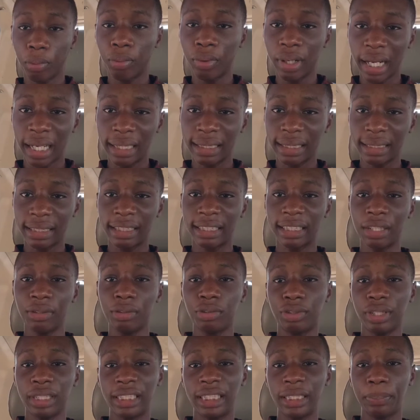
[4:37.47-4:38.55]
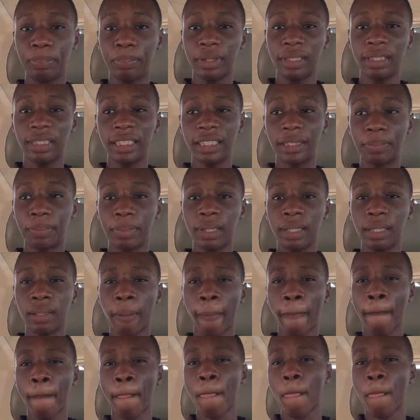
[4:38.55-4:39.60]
Pro has a 720p display.